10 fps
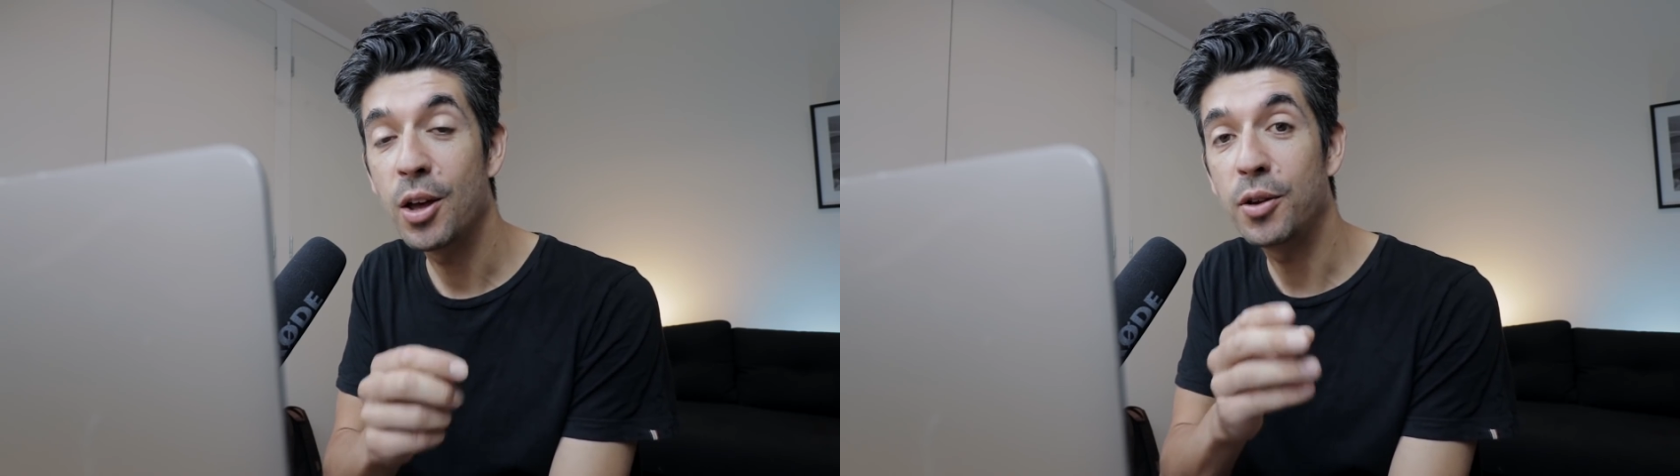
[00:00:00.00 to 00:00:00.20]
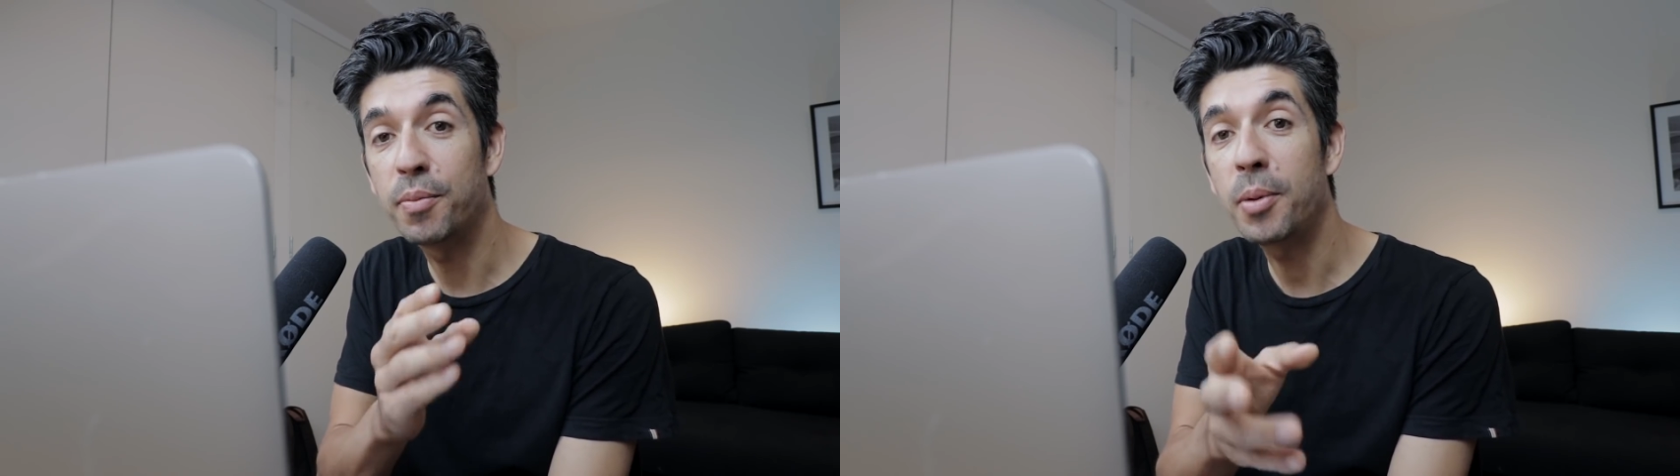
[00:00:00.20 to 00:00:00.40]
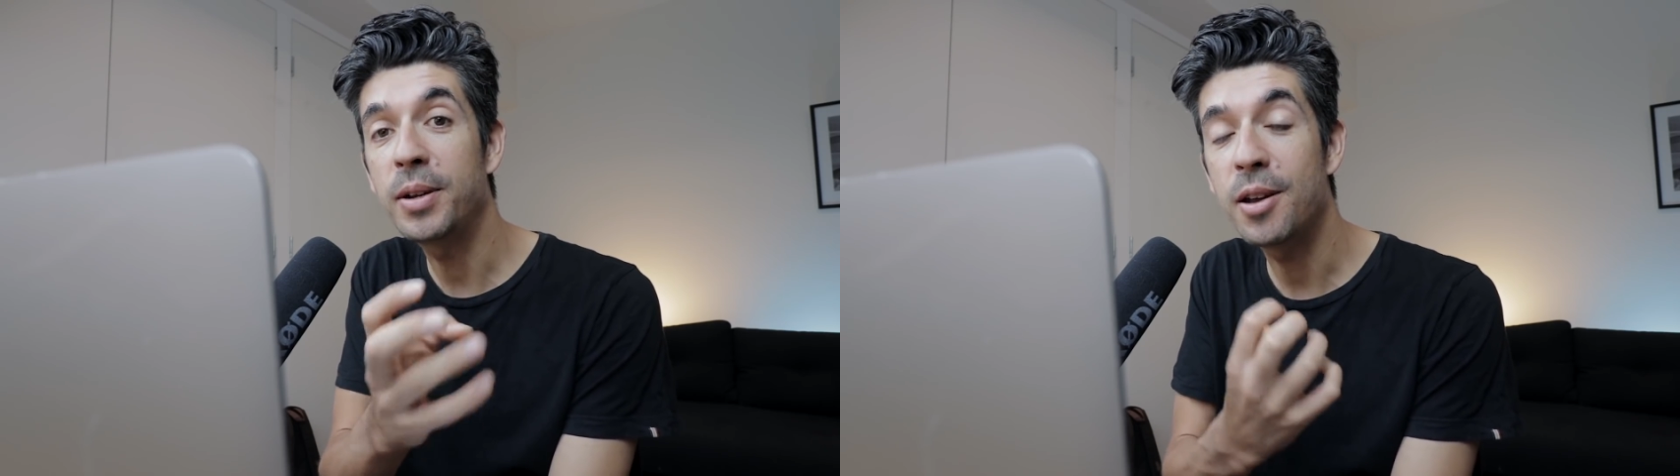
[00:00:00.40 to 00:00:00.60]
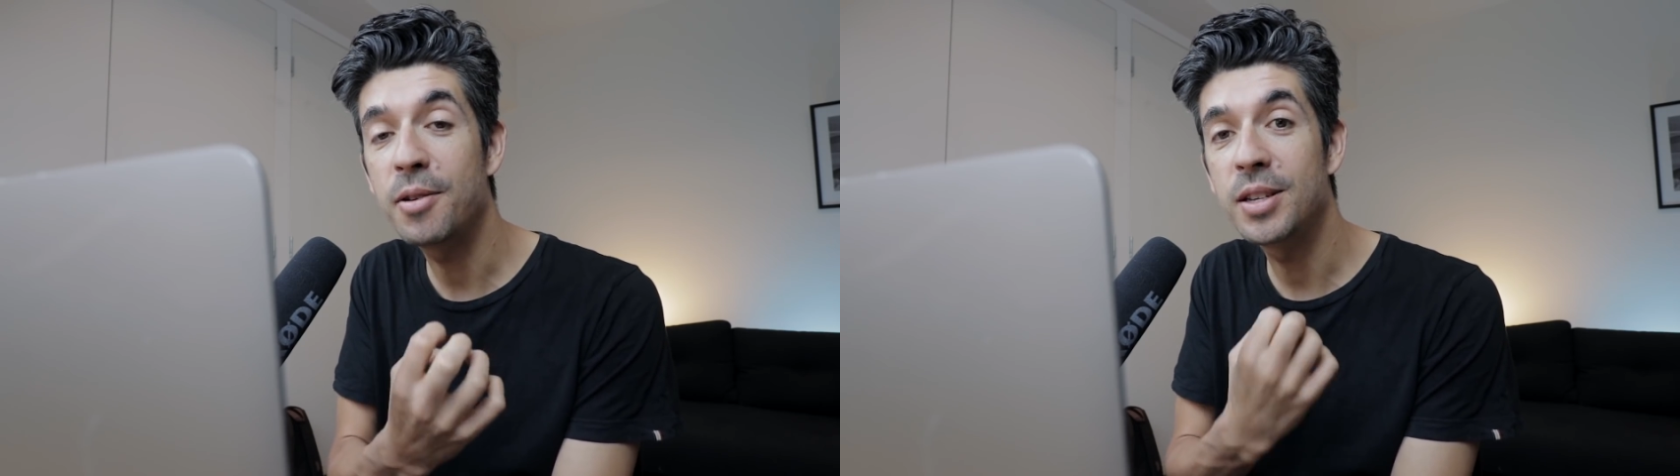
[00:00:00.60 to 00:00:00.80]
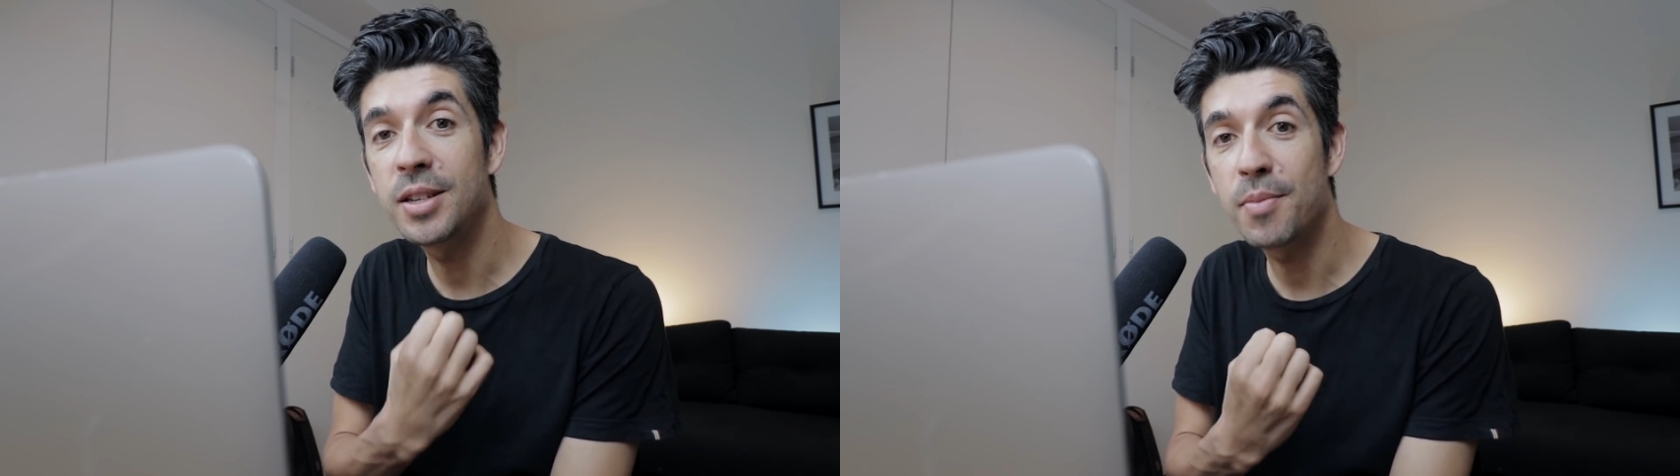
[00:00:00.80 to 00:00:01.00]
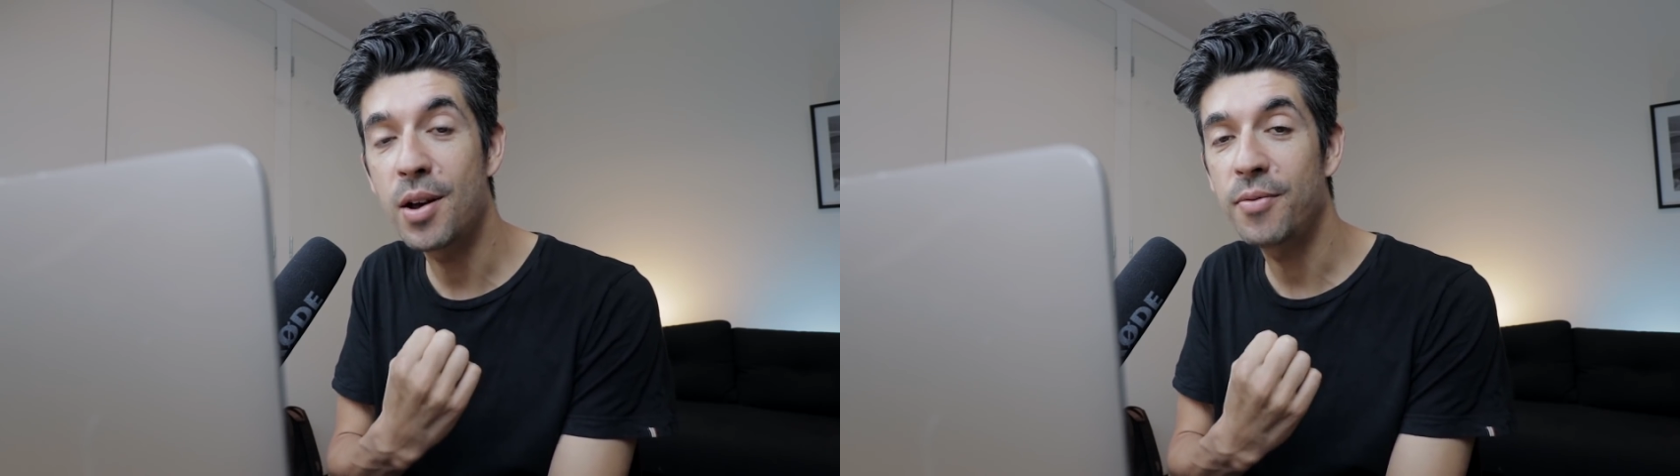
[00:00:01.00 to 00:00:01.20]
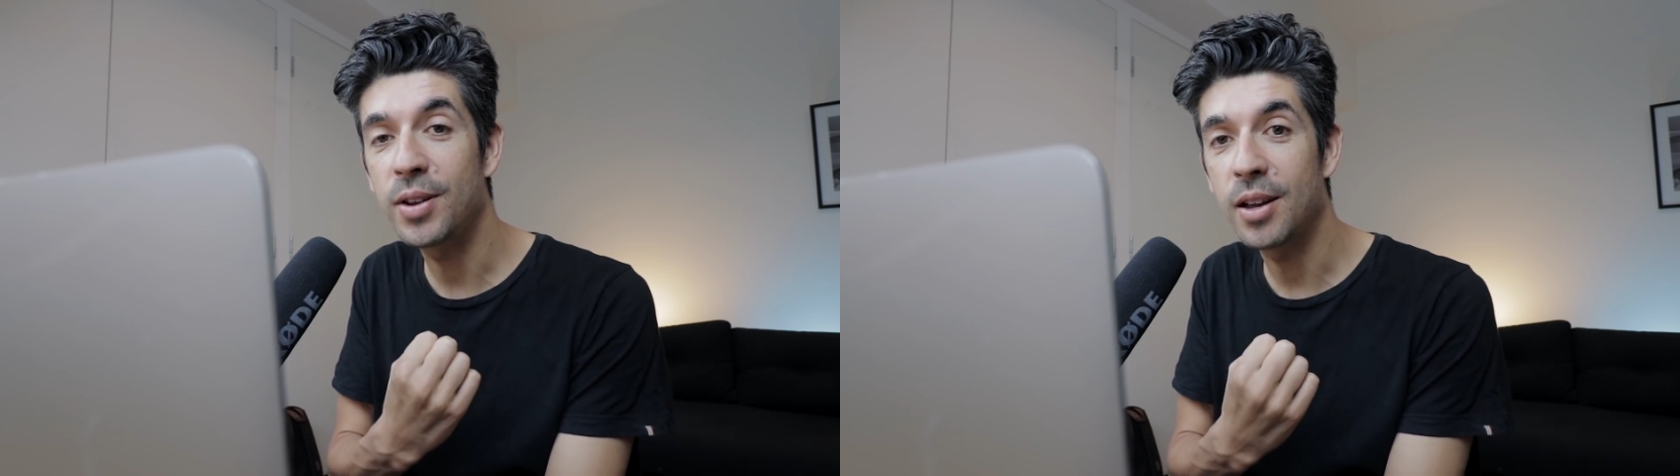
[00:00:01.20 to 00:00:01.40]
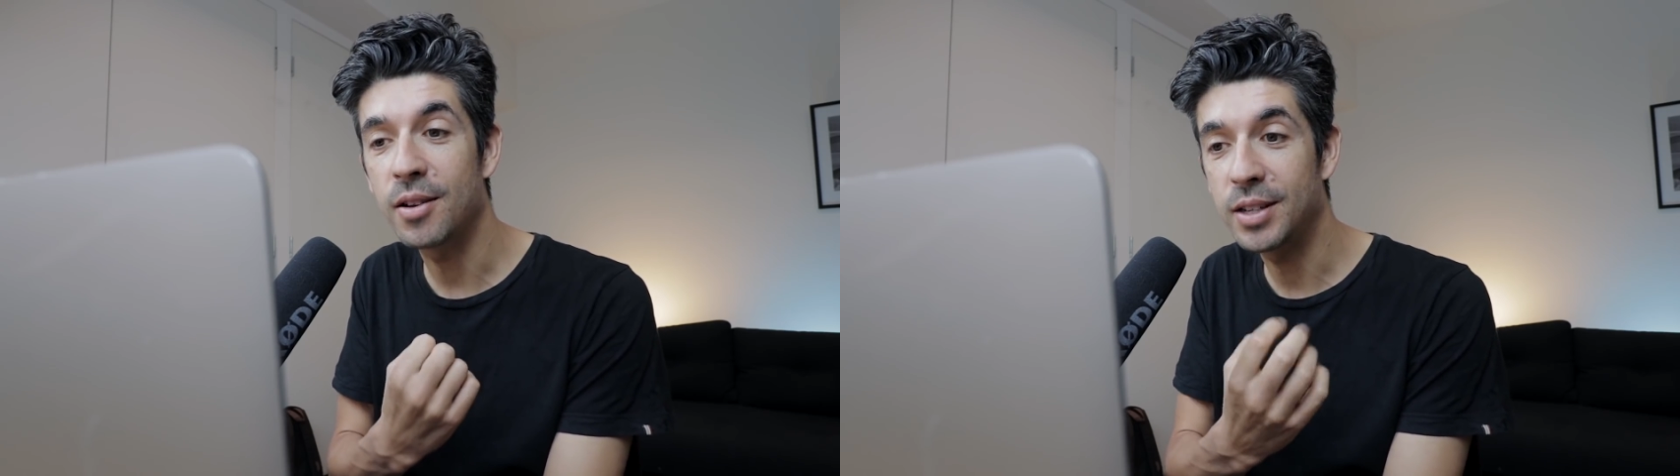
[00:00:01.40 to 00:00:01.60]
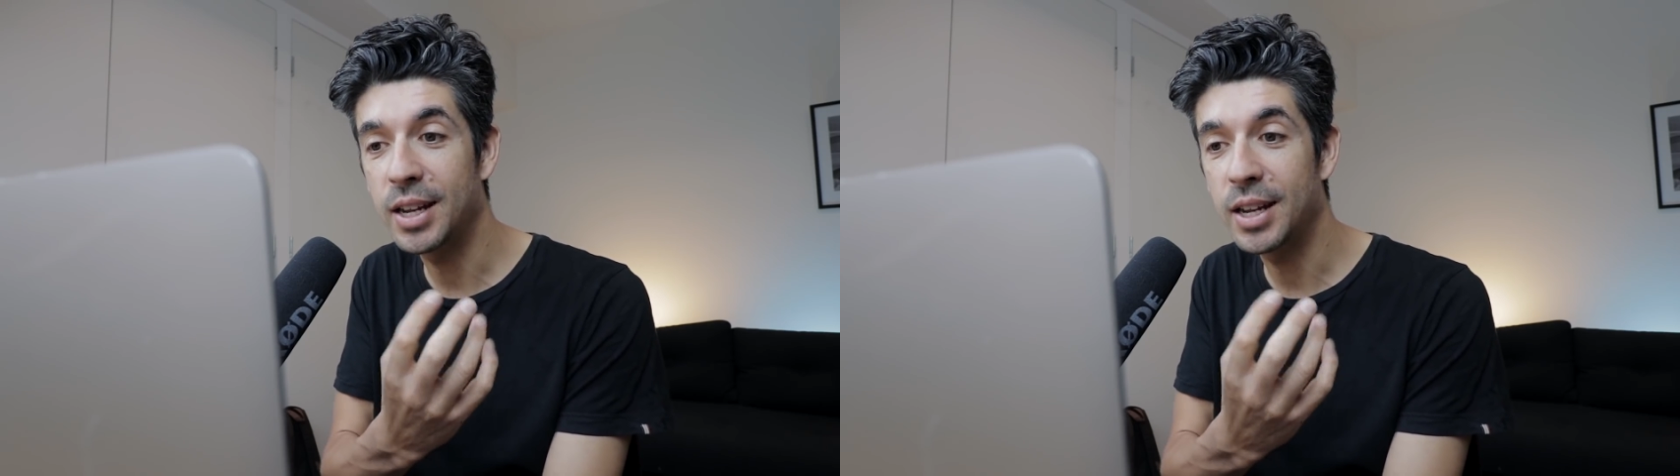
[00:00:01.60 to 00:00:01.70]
You'll probably notice in my videos,